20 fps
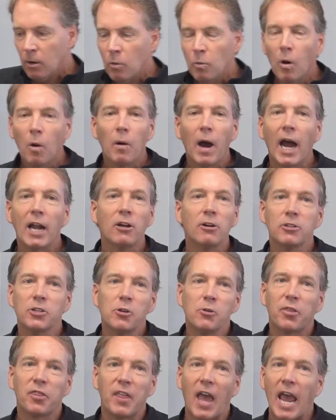Well, why don't
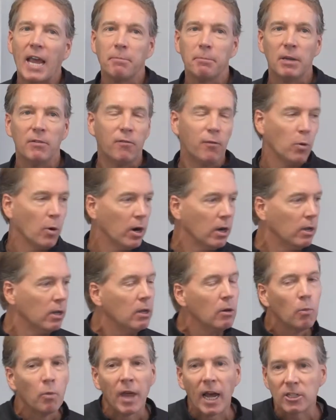you thank me for it?
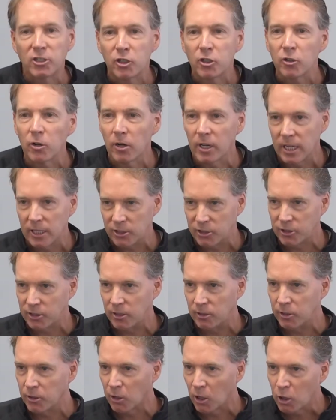Well, that's your
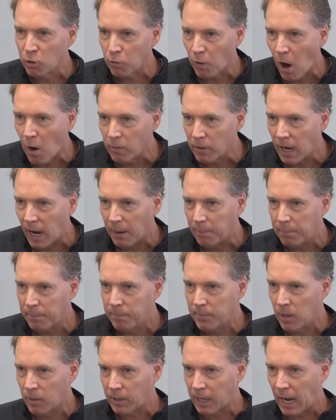issue. You're a grown-up,
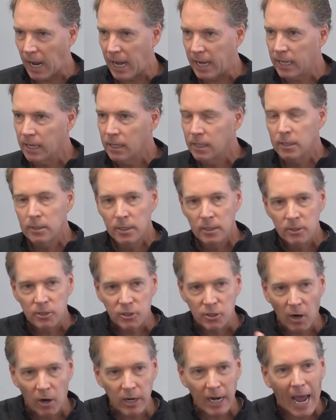okay?
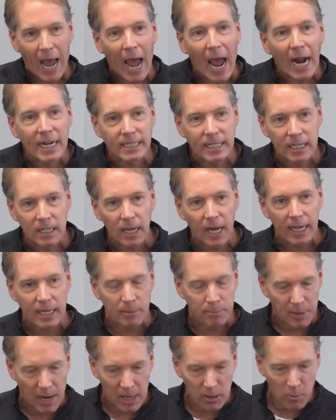Start acting like
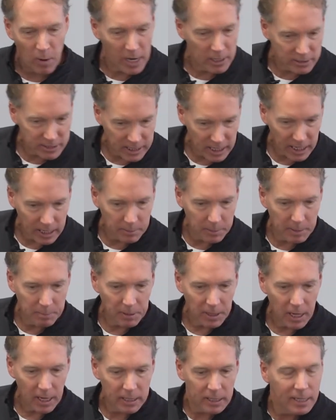it. By the way, you said I could be
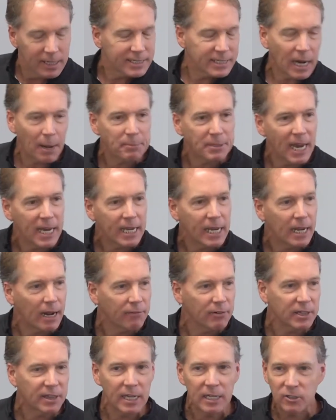blunt. Stop taking
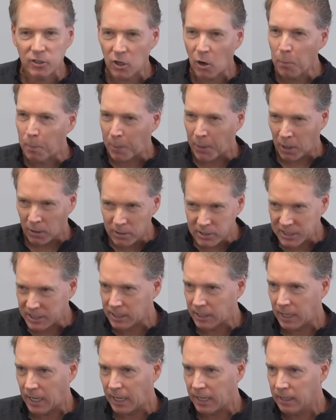everything so
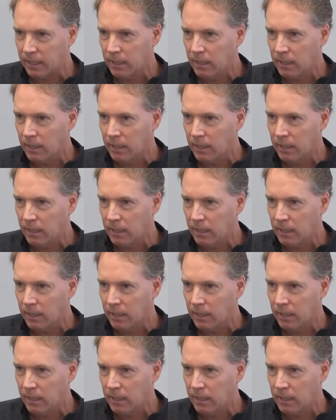personally.